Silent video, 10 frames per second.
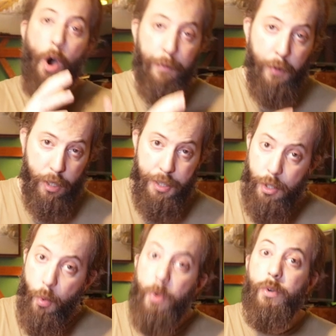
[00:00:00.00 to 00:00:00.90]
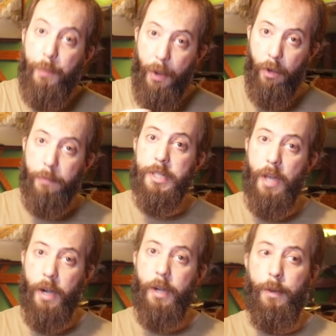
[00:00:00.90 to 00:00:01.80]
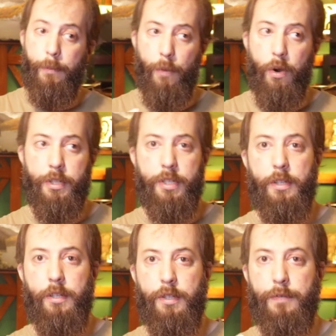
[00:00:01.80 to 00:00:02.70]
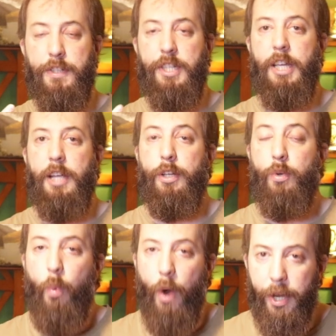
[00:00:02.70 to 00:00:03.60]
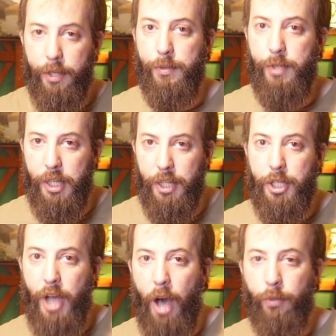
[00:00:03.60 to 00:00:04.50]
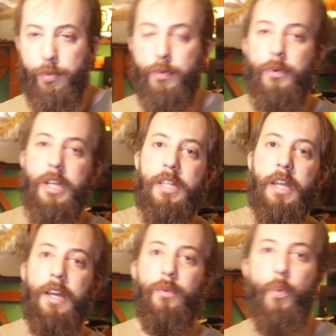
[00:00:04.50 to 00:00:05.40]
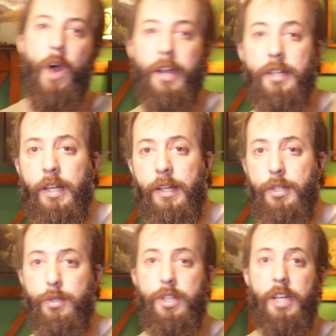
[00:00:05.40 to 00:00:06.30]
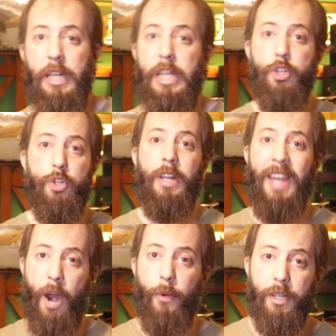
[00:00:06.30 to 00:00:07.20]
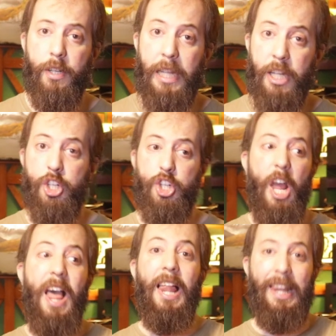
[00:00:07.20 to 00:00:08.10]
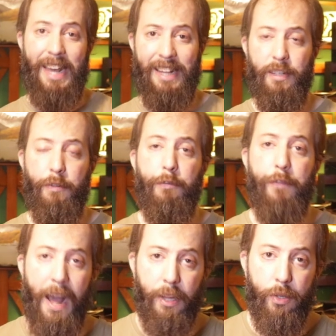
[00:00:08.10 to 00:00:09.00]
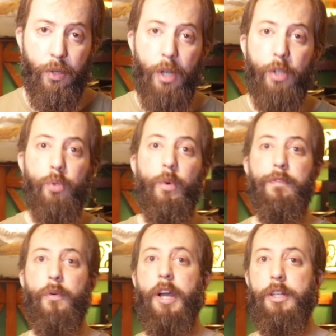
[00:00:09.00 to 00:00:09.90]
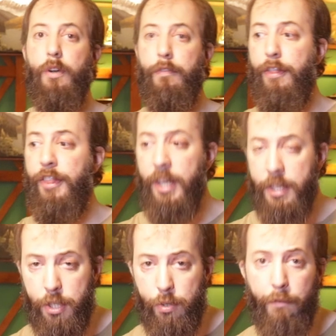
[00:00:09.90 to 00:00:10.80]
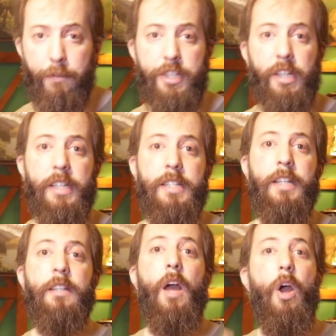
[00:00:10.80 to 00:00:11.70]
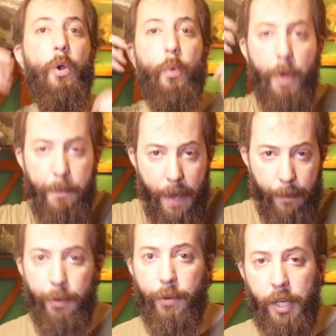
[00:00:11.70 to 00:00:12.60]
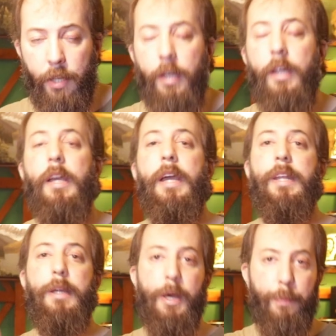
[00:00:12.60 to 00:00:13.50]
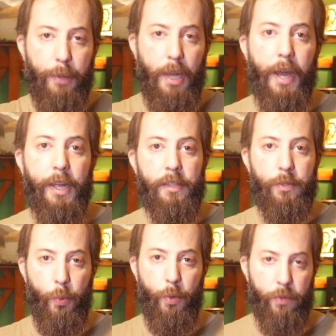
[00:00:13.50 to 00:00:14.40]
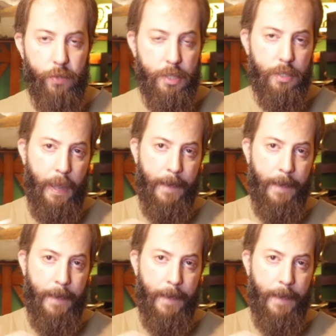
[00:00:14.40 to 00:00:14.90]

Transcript: Of course, the rune poems are a more sophisticated way to teach how to read and write and associate each character, each letter value to a variety of things to facilitate remembering and applying the runes